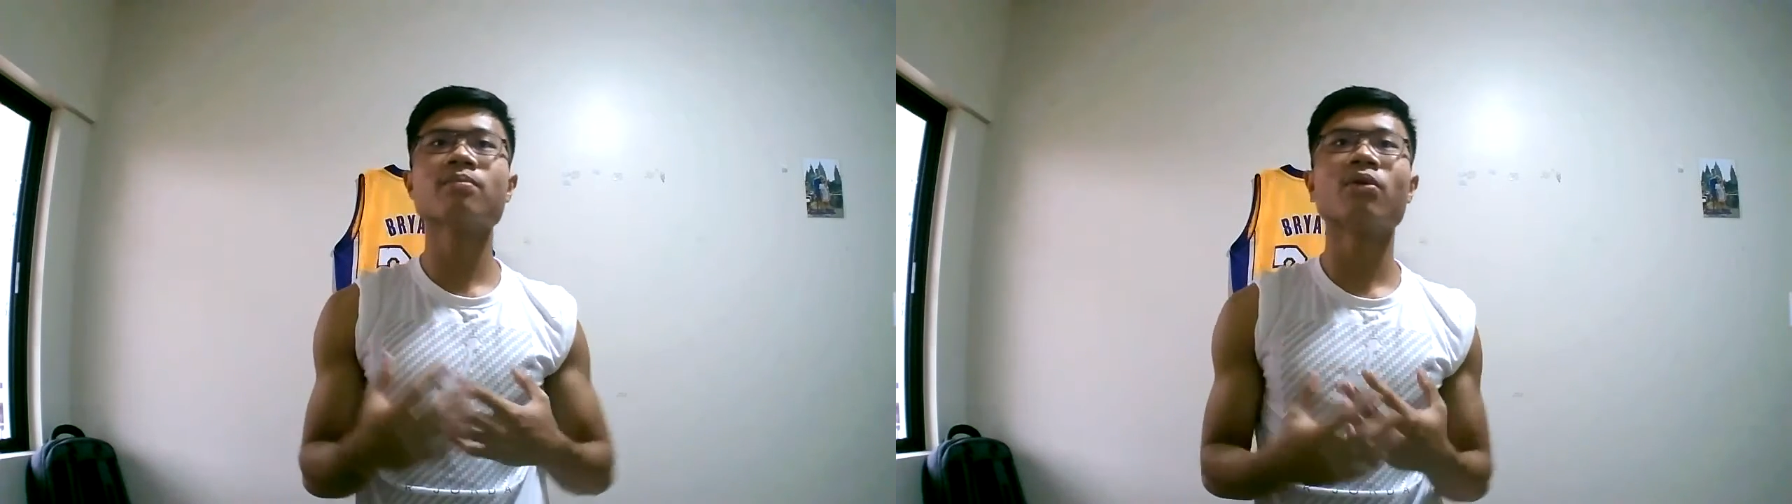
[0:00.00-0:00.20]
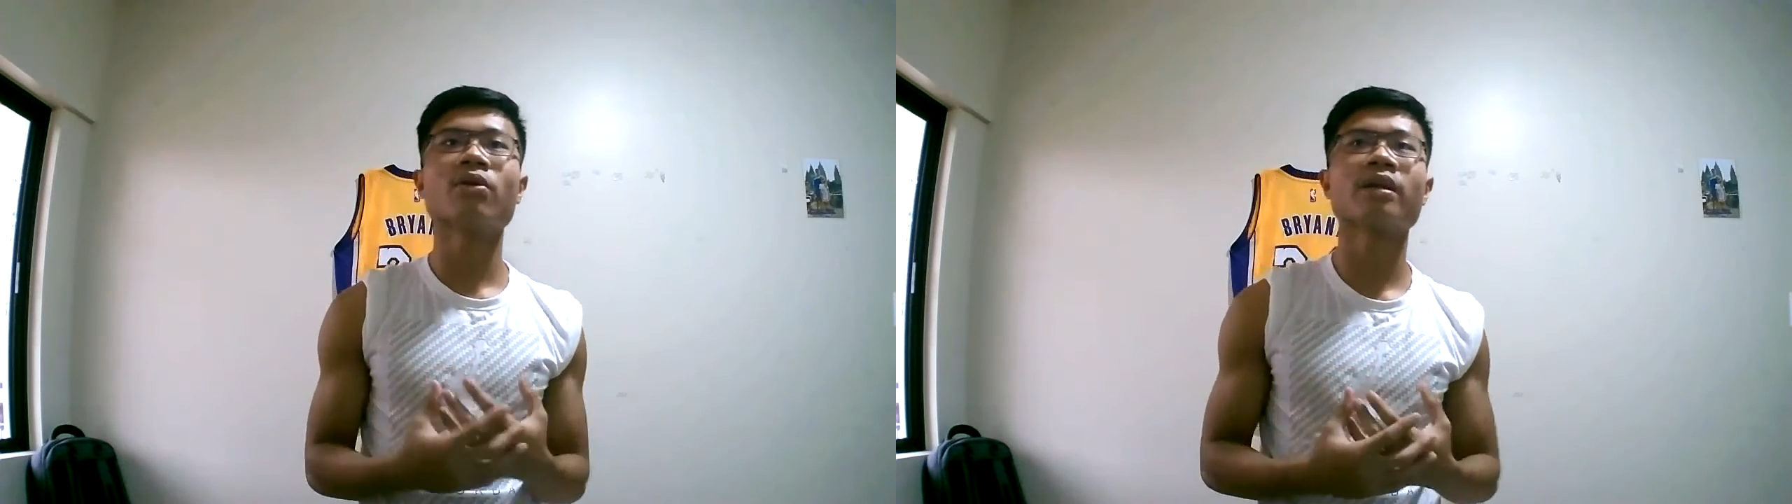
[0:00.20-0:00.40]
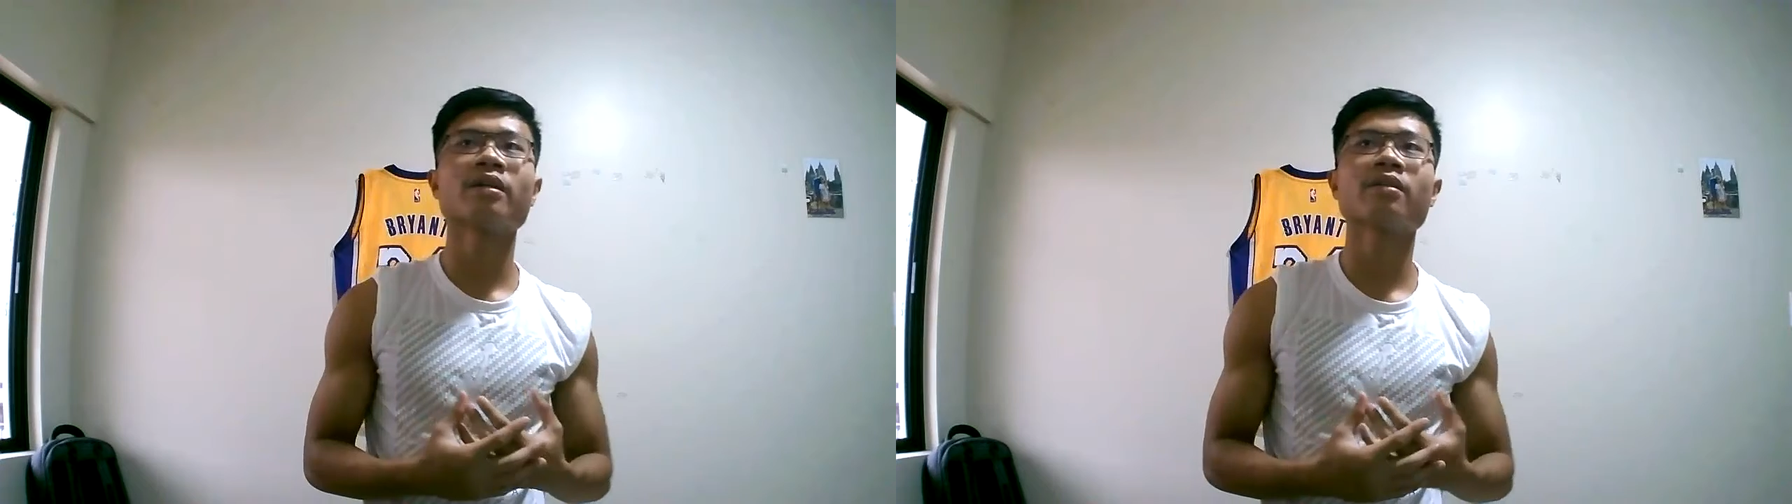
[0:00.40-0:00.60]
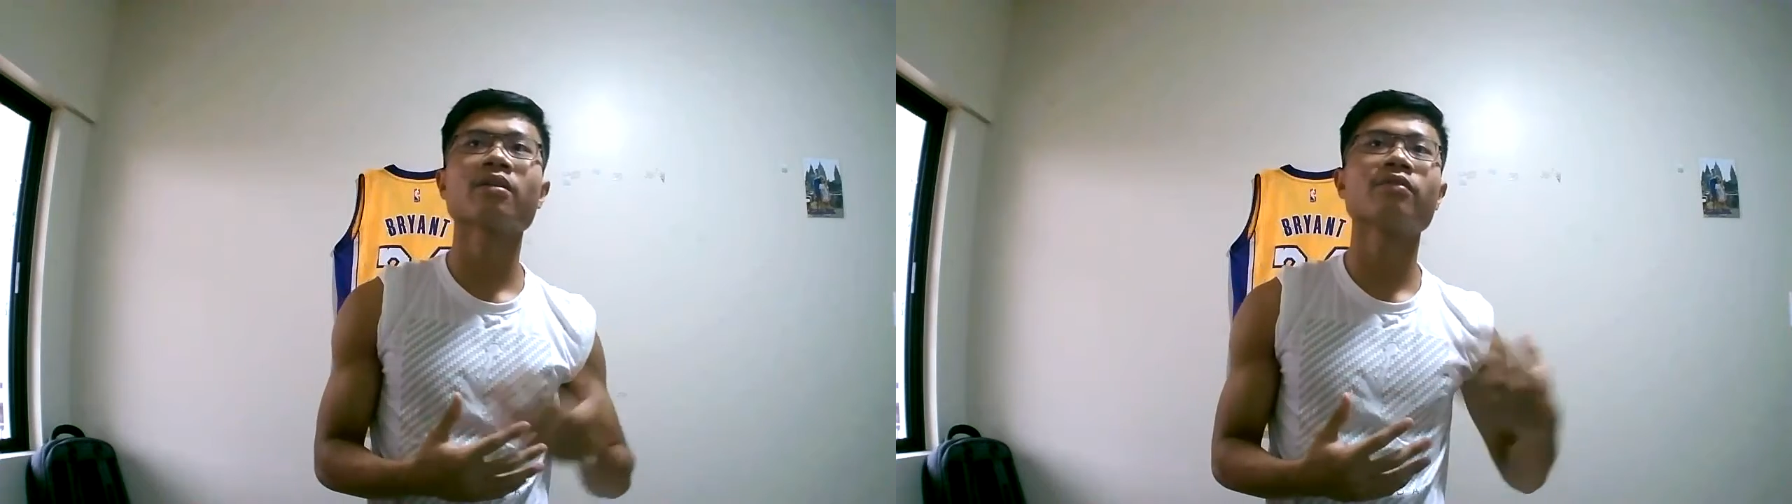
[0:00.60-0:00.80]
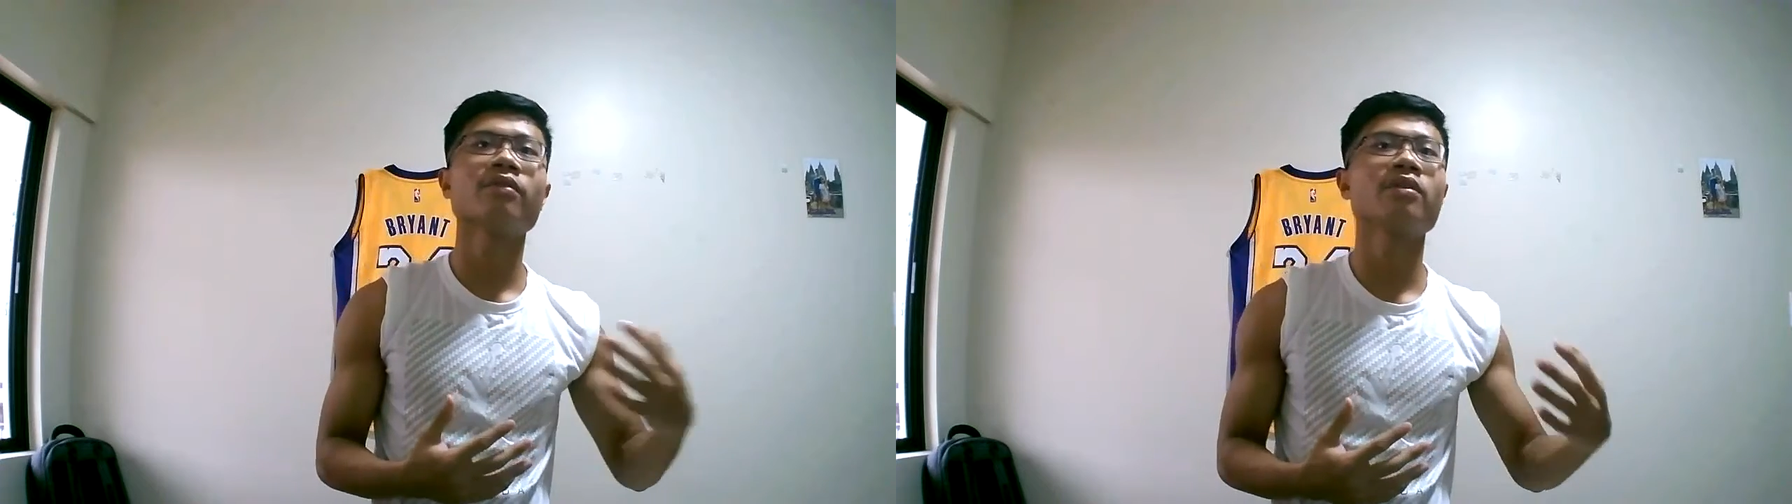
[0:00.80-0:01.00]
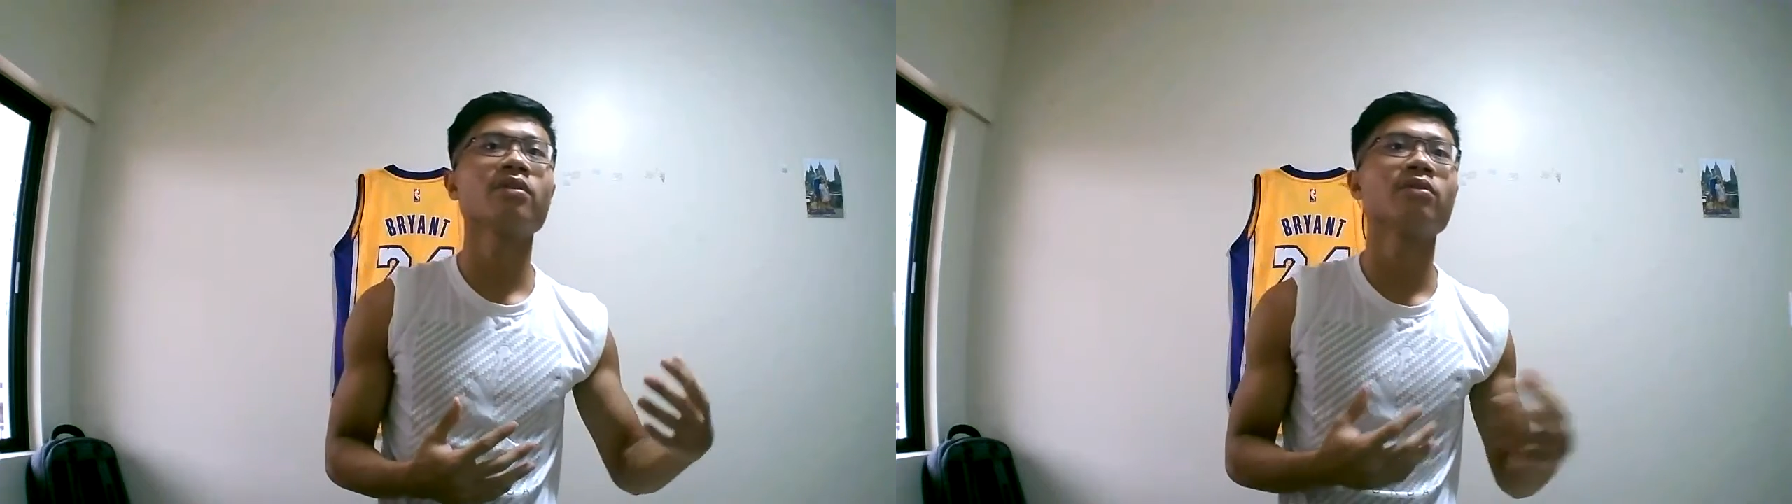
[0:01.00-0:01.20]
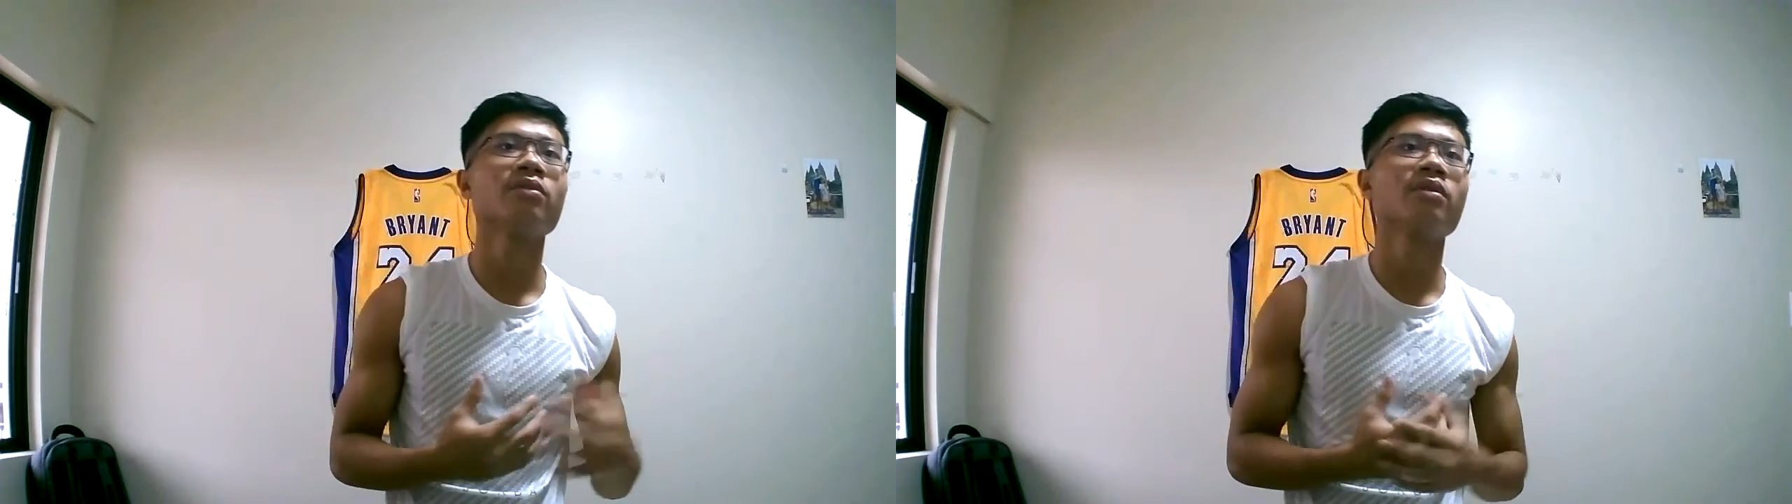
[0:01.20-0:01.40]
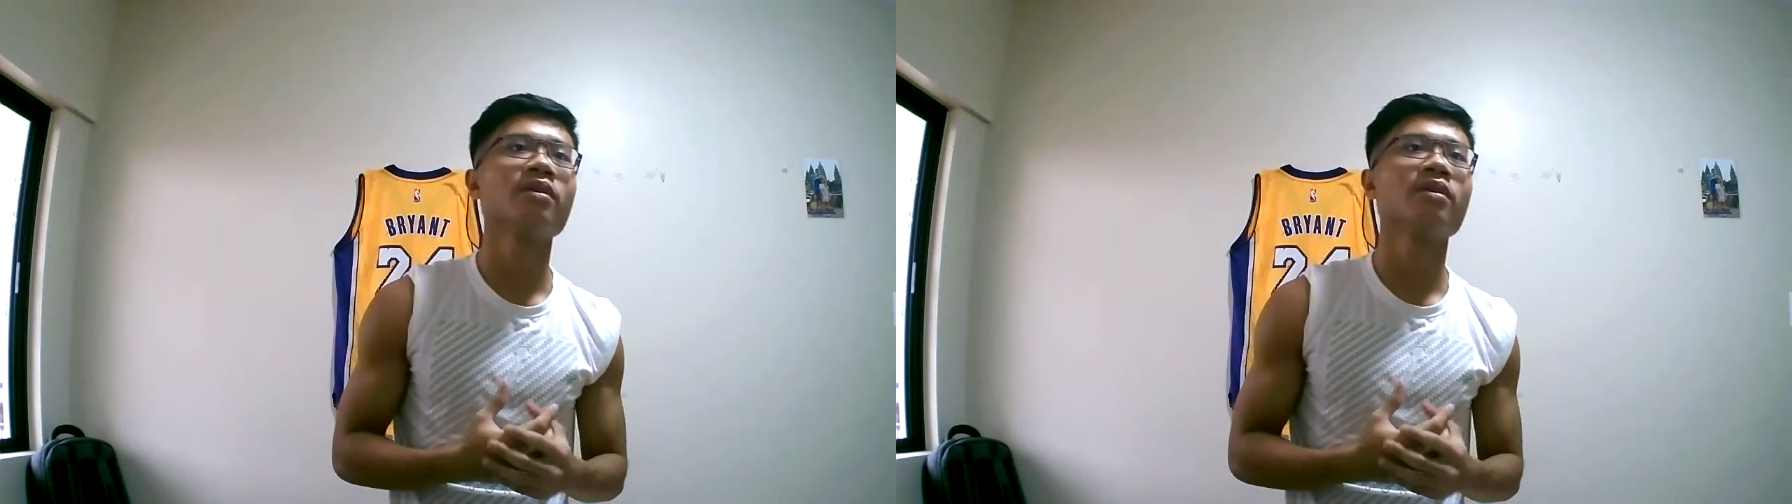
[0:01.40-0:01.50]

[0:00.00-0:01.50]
more in another video,